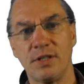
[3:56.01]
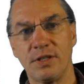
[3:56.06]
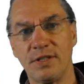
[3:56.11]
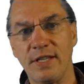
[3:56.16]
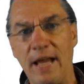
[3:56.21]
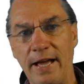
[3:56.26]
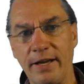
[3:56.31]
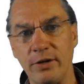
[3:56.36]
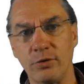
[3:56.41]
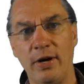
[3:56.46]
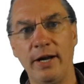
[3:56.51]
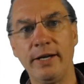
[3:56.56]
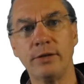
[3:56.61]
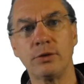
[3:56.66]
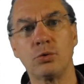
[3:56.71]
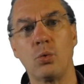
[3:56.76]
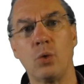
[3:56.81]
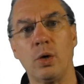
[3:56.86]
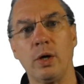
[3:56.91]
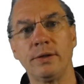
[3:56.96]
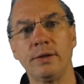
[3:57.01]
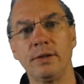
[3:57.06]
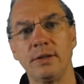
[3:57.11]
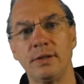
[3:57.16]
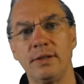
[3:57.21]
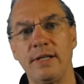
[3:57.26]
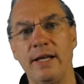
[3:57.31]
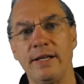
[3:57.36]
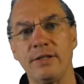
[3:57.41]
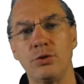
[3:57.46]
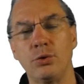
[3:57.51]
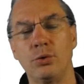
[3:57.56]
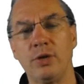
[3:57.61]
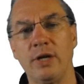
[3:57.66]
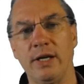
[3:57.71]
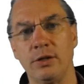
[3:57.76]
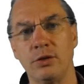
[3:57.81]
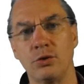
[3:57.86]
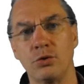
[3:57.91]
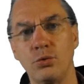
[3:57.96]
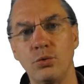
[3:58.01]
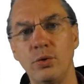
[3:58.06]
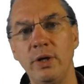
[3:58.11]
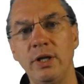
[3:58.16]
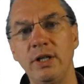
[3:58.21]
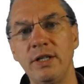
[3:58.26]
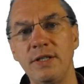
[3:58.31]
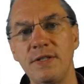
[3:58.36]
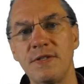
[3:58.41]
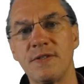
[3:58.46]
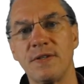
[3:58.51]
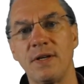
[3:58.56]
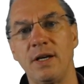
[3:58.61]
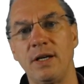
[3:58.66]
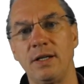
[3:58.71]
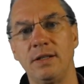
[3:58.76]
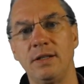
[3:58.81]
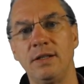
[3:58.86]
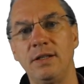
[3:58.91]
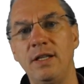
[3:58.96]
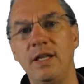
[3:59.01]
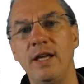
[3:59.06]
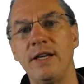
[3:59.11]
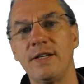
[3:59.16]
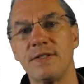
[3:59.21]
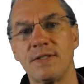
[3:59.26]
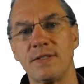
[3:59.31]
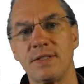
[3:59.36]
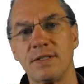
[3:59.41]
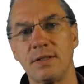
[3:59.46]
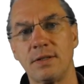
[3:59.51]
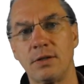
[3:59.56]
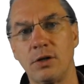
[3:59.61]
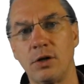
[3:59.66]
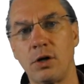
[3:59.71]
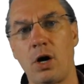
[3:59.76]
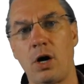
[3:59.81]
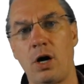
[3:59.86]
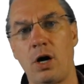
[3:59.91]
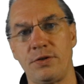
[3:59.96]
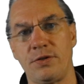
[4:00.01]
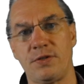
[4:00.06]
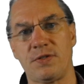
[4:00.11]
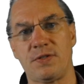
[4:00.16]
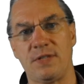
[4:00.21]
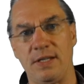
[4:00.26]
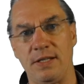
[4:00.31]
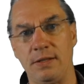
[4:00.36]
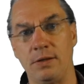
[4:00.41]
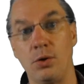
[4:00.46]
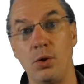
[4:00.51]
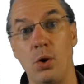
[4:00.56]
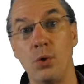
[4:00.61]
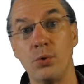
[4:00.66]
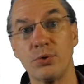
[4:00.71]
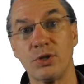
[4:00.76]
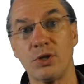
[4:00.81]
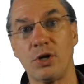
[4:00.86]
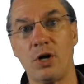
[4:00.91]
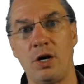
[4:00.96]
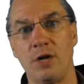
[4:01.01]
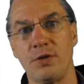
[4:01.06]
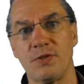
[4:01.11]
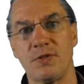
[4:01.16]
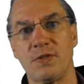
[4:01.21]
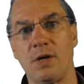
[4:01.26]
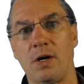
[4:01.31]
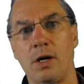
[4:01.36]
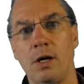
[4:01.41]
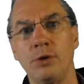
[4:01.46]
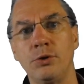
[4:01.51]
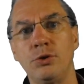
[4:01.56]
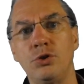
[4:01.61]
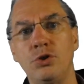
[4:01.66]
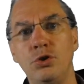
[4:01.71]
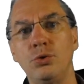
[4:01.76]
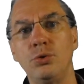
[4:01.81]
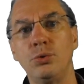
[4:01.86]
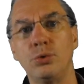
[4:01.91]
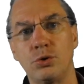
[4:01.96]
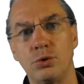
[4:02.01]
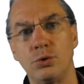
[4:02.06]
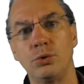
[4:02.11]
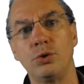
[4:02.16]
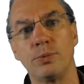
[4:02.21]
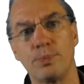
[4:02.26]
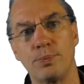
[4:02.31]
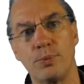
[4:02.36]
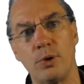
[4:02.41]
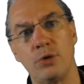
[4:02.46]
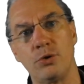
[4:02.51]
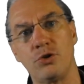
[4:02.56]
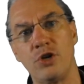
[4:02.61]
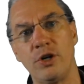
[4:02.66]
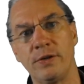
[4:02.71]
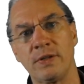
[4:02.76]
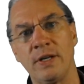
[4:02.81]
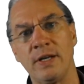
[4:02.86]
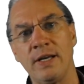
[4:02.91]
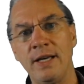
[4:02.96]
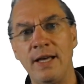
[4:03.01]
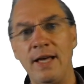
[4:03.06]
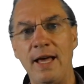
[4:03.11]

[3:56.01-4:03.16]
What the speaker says: the direct one, that you can really say this costs and those costs are due to the project,